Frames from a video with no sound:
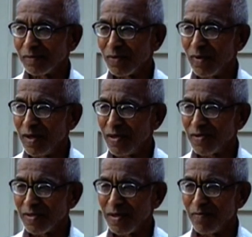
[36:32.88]
Very
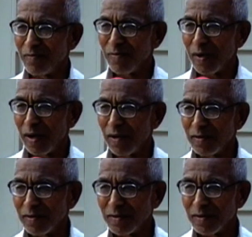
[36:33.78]
simple.
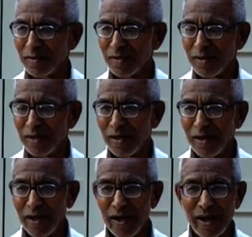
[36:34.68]

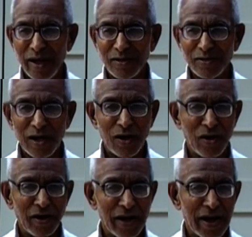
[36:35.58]
As
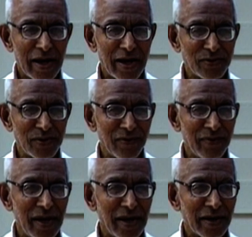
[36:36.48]
long as
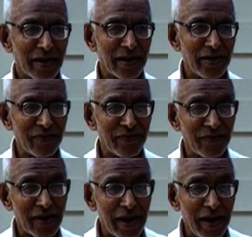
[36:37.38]
we are
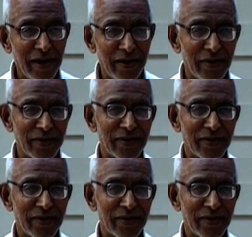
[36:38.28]
confined